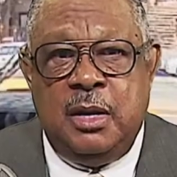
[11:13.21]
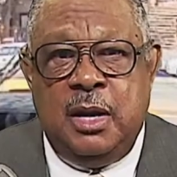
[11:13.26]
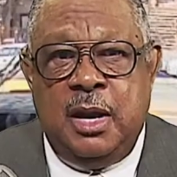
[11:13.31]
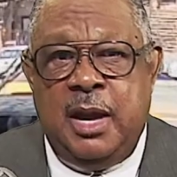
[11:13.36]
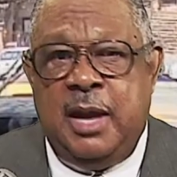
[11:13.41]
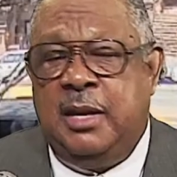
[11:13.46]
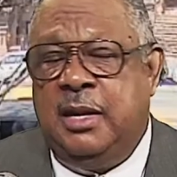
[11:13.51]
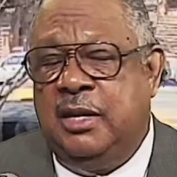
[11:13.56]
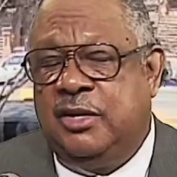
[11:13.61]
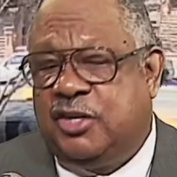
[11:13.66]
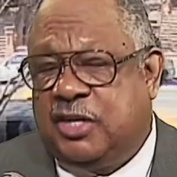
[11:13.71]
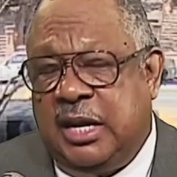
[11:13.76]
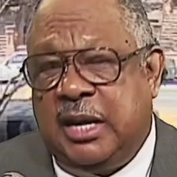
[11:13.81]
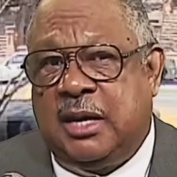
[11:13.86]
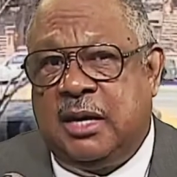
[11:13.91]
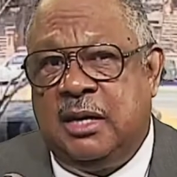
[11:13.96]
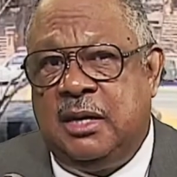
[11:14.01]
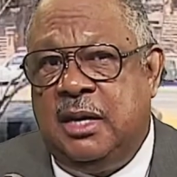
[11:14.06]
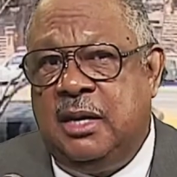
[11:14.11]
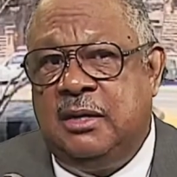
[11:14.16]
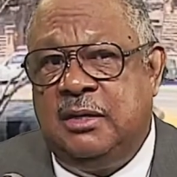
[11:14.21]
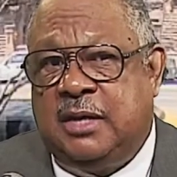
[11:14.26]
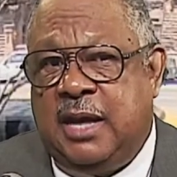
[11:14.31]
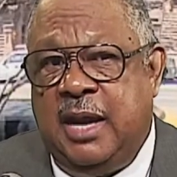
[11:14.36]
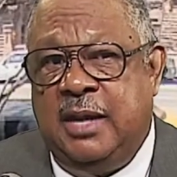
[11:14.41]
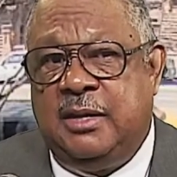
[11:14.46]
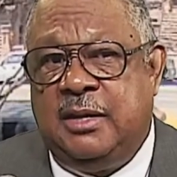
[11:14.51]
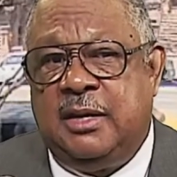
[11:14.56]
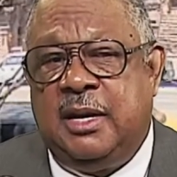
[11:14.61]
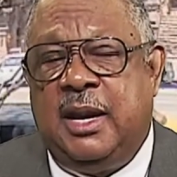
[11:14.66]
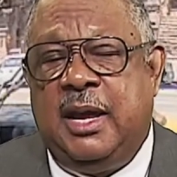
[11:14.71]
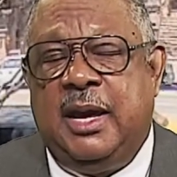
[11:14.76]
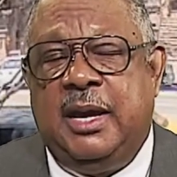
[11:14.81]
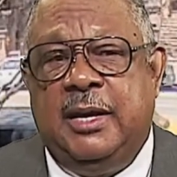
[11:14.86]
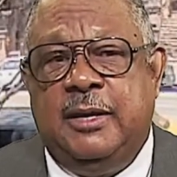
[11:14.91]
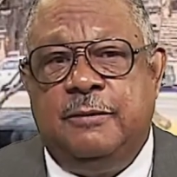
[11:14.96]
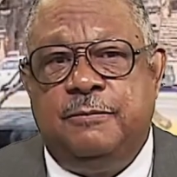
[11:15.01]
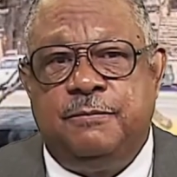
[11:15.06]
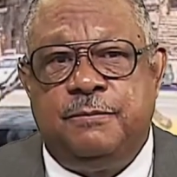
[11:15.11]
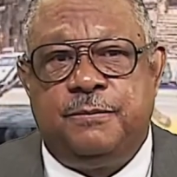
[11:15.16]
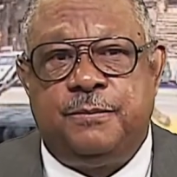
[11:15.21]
And he settled in Canaan land.